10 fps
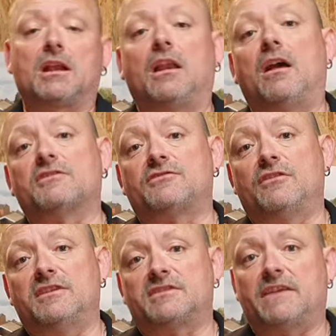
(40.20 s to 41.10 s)
Class
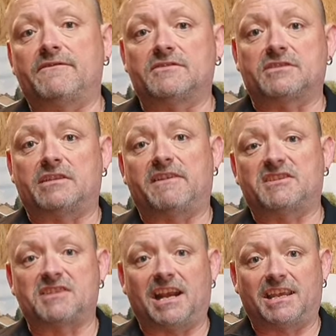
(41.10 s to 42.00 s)
37s. I've
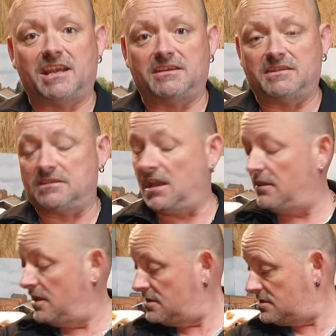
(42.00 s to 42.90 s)
had to sell a kidney to
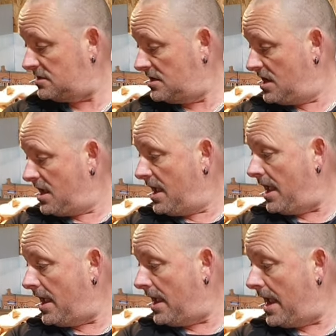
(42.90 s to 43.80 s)
get this.
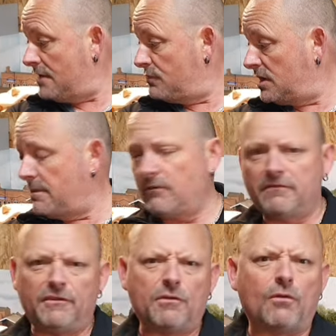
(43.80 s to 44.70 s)
Uh, and we're going to be
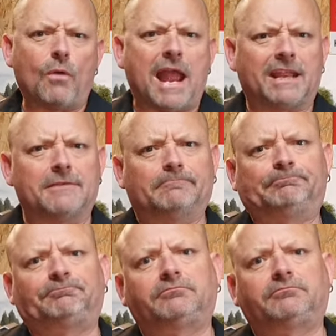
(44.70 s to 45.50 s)
reviewing a wagon.